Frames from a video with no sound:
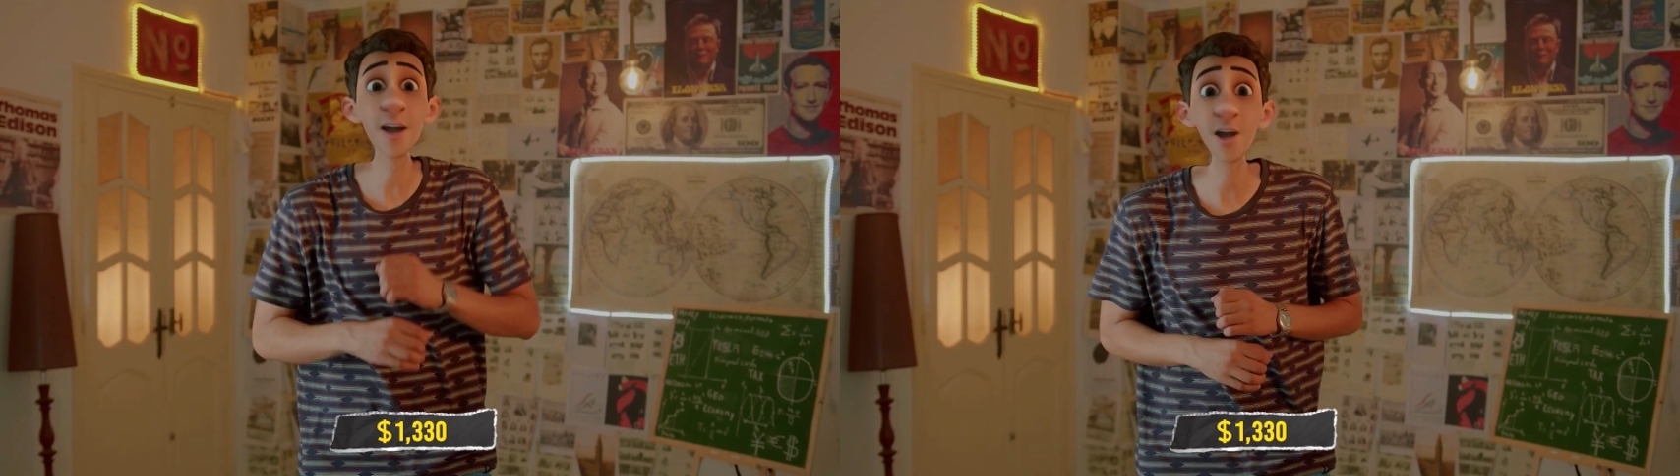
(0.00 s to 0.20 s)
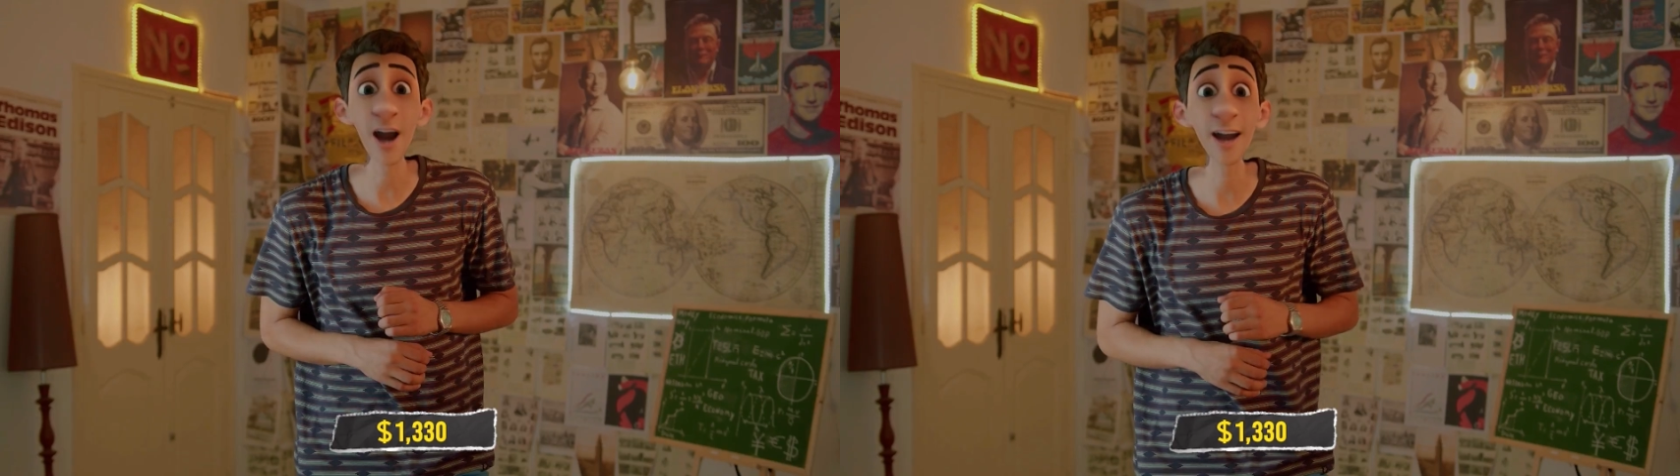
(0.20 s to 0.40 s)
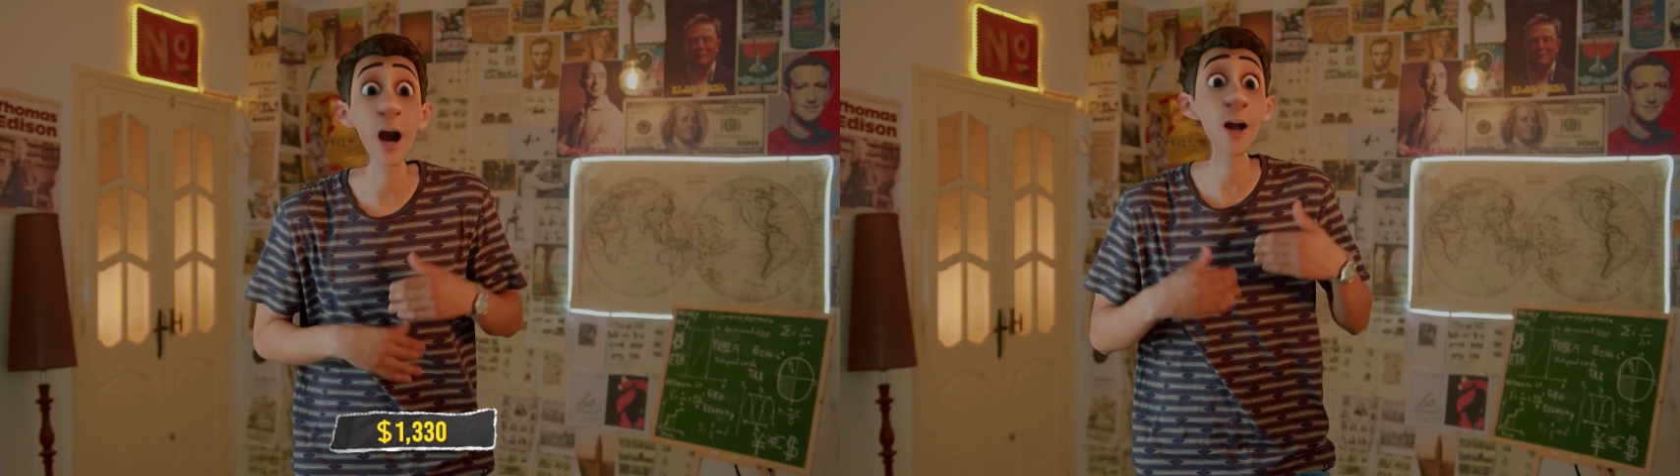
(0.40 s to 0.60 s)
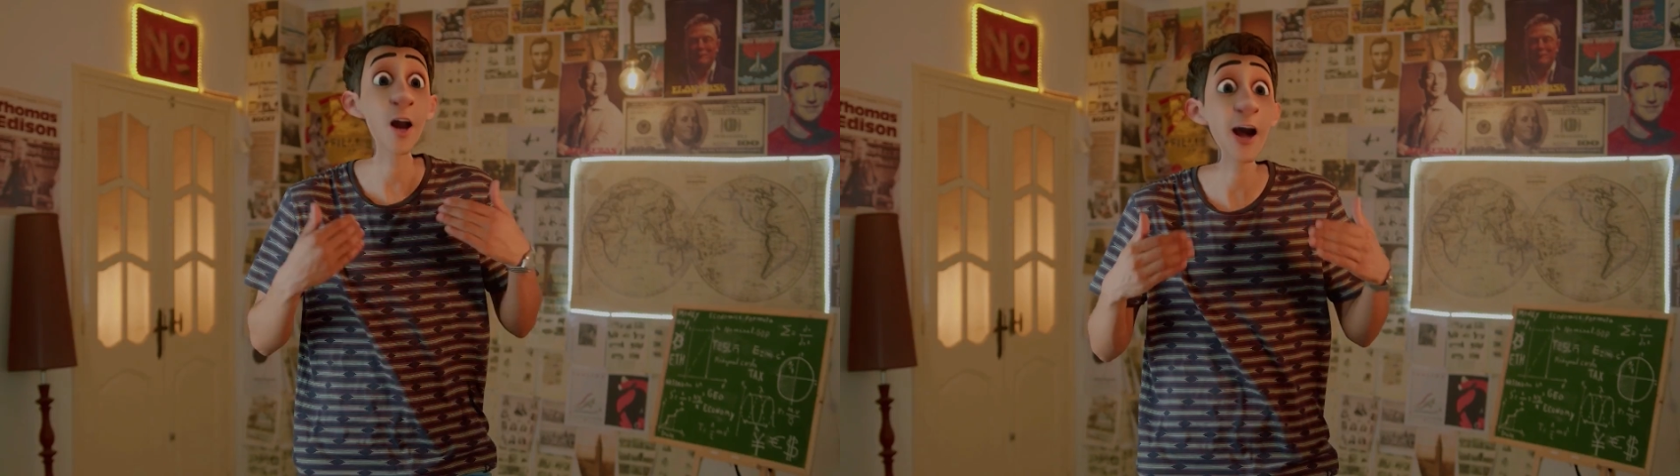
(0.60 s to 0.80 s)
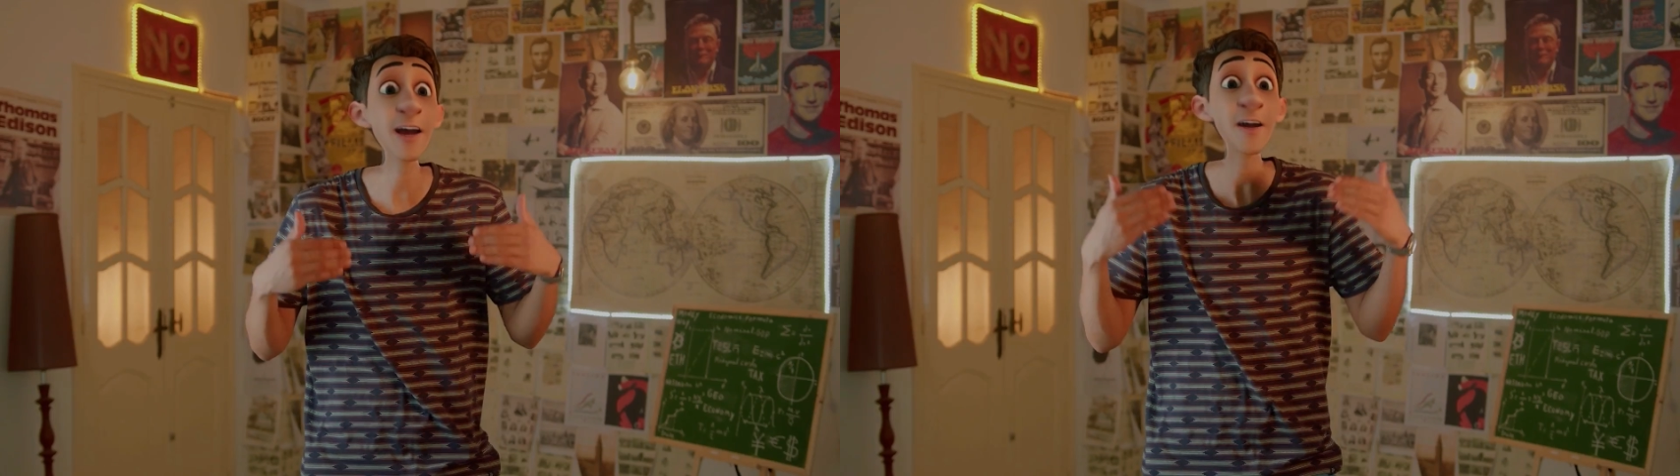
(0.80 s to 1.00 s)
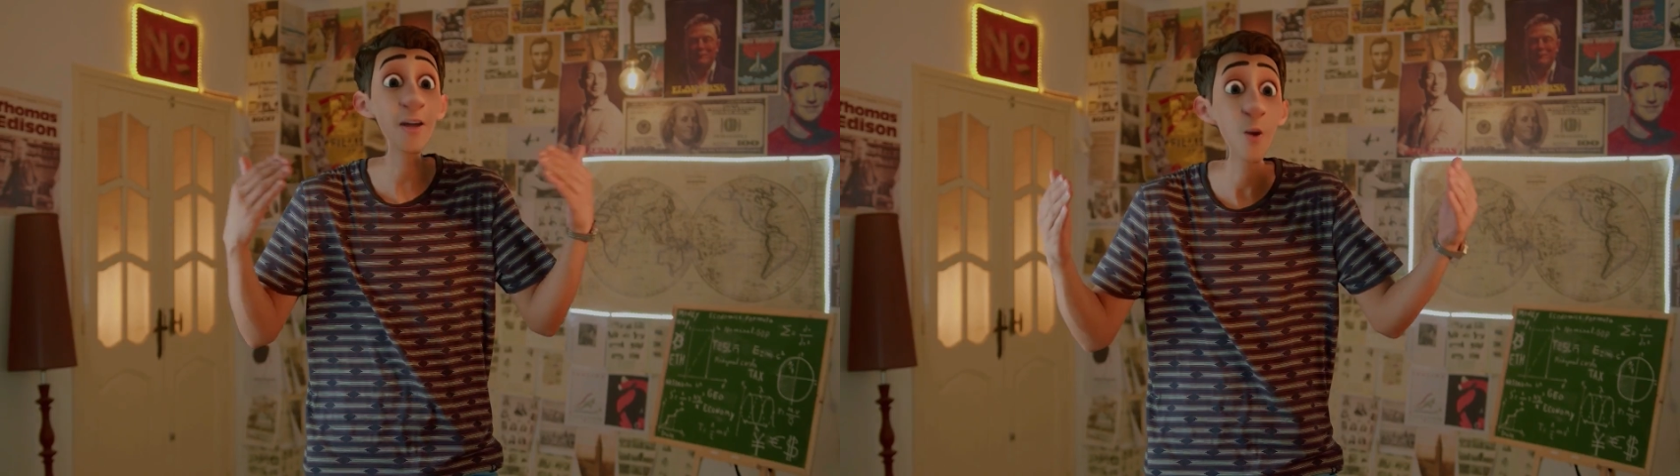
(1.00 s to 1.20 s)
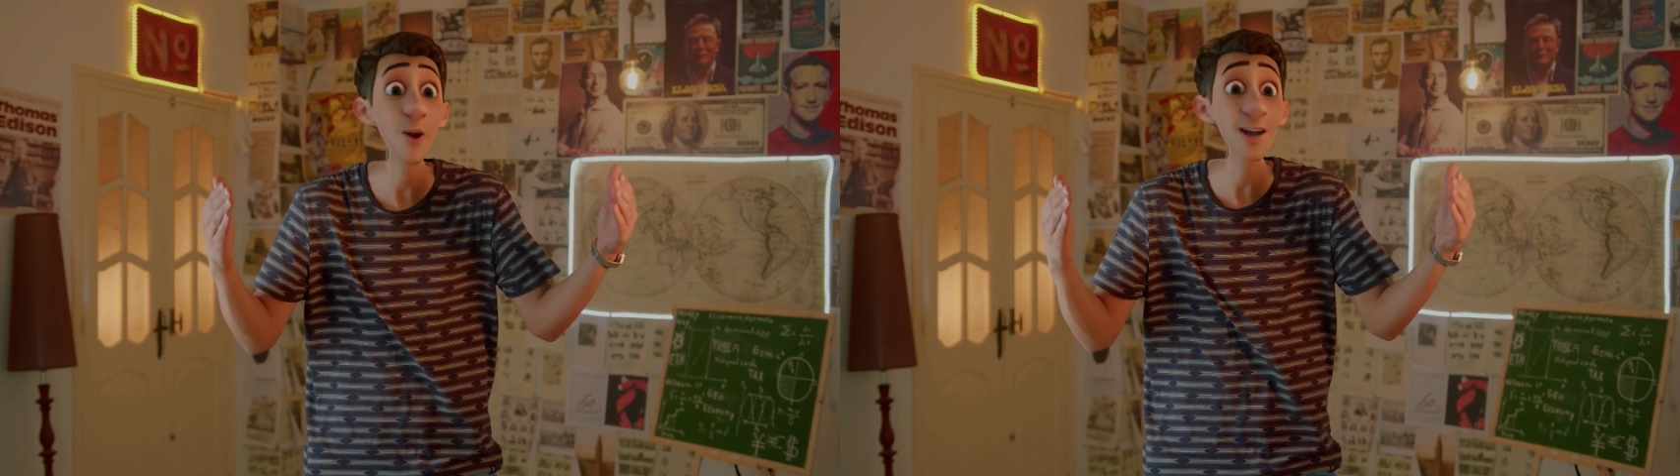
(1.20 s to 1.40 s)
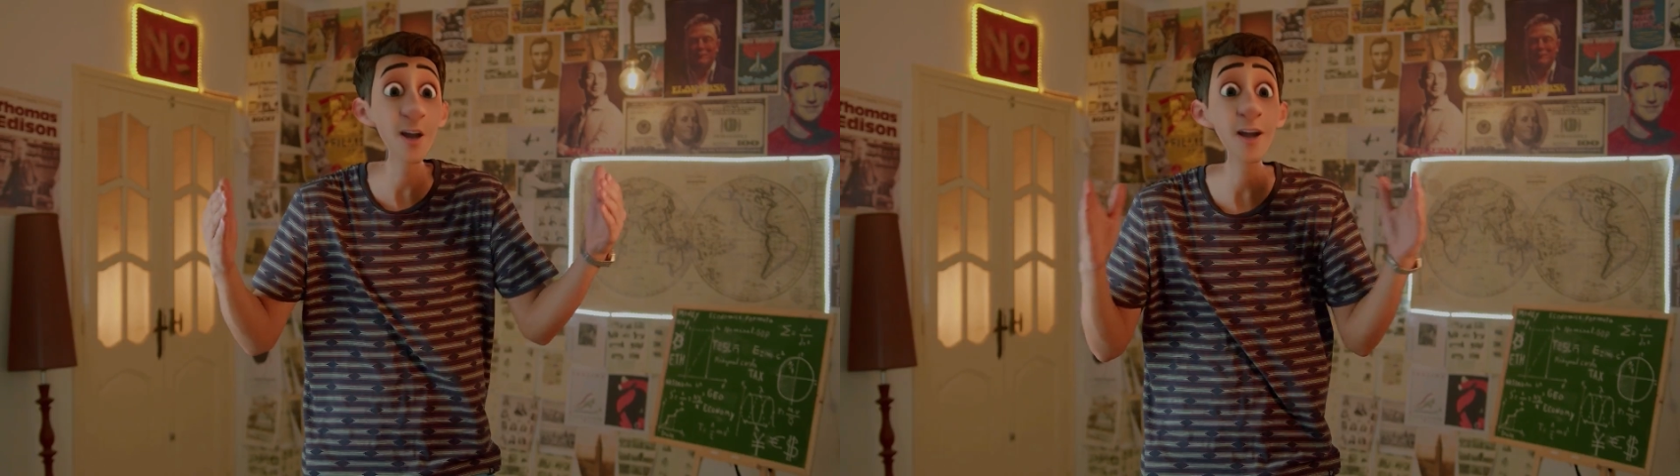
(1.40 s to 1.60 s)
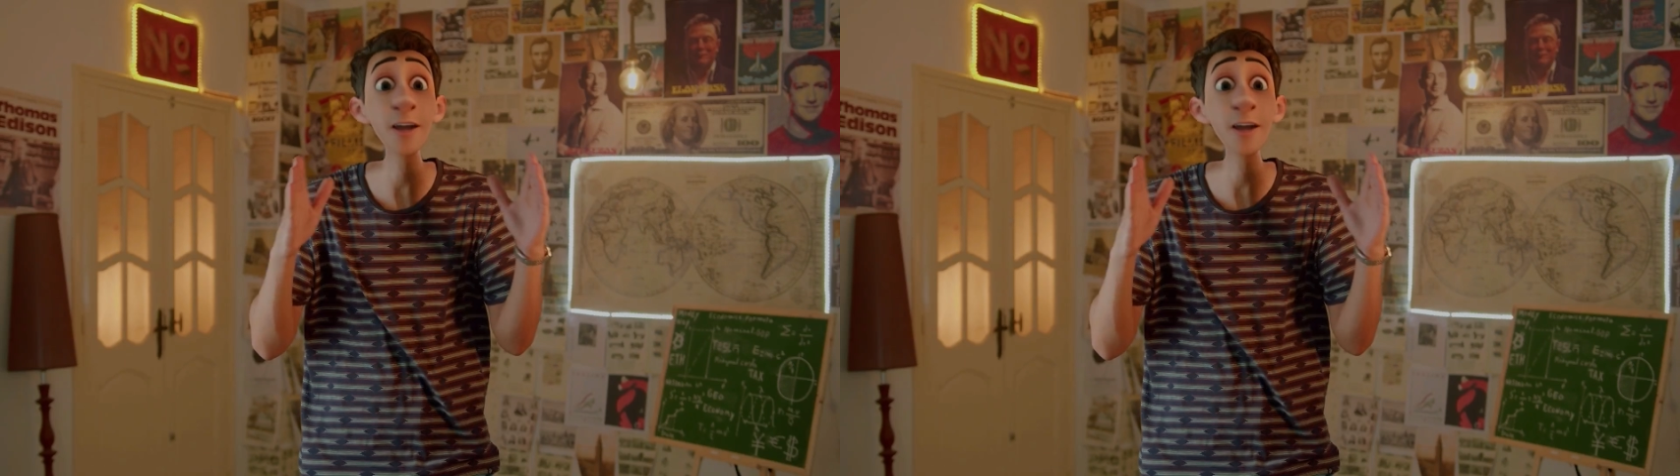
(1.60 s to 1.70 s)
in China are higher than wages